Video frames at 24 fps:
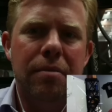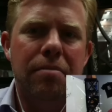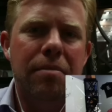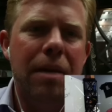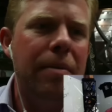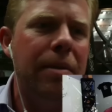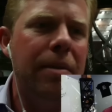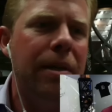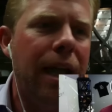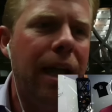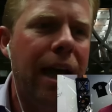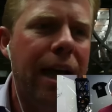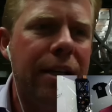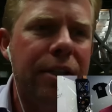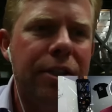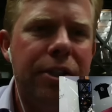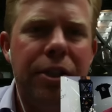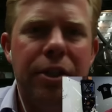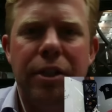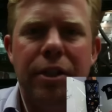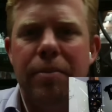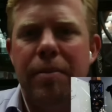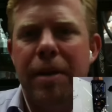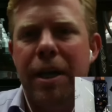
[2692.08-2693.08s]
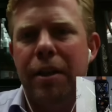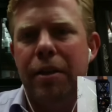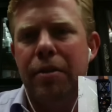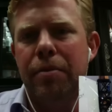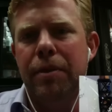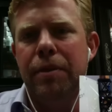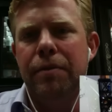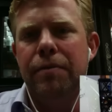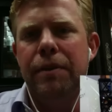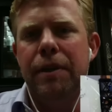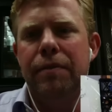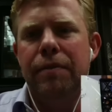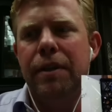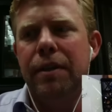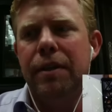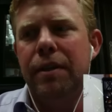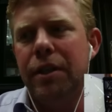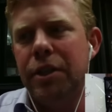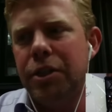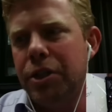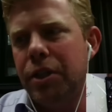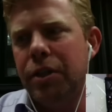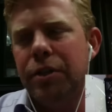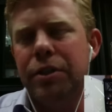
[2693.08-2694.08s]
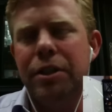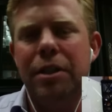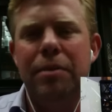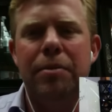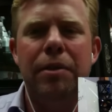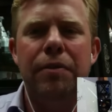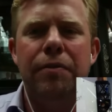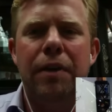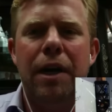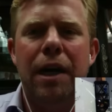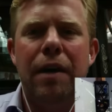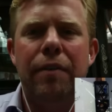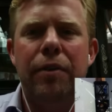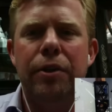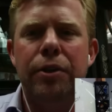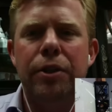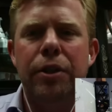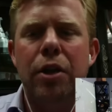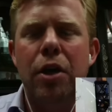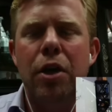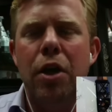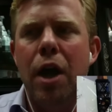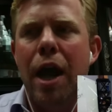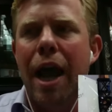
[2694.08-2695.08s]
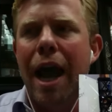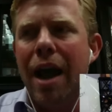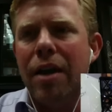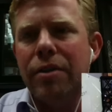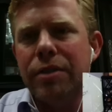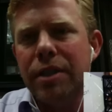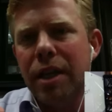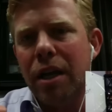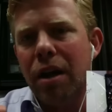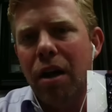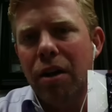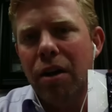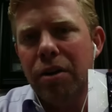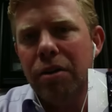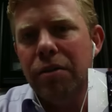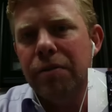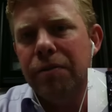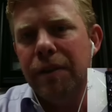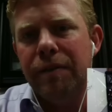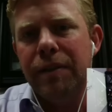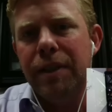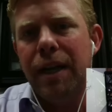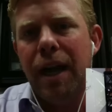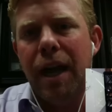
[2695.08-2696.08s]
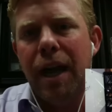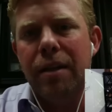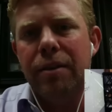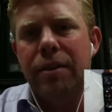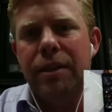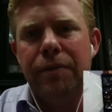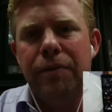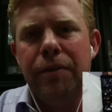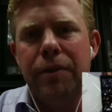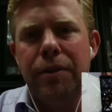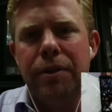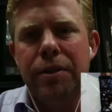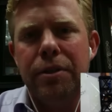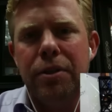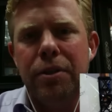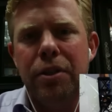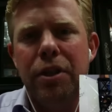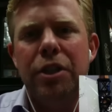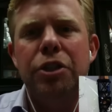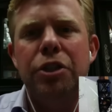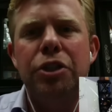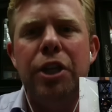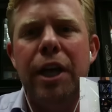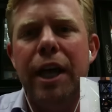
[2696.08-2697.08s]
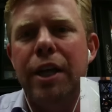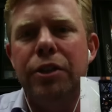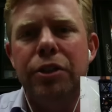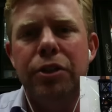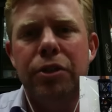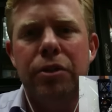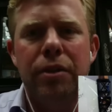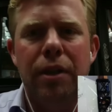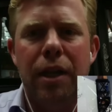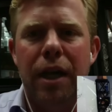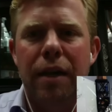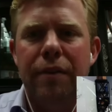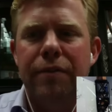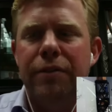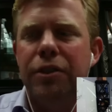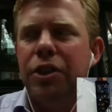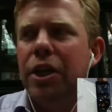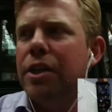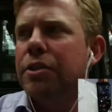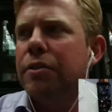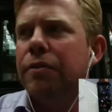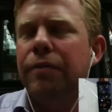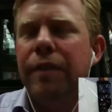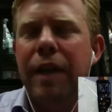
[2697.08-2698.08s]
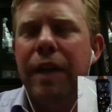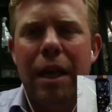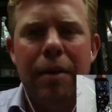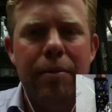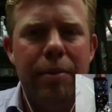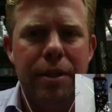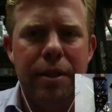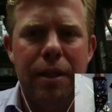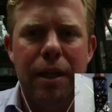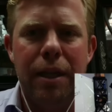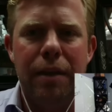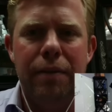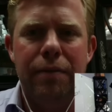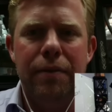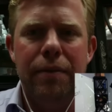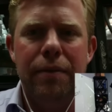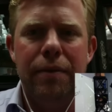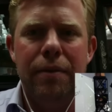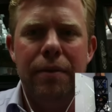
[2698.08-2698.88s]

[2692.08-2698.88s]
Maybe last year you made $350. This year it's going to be $500. How is that $150 difference going to change your life, change your family's life?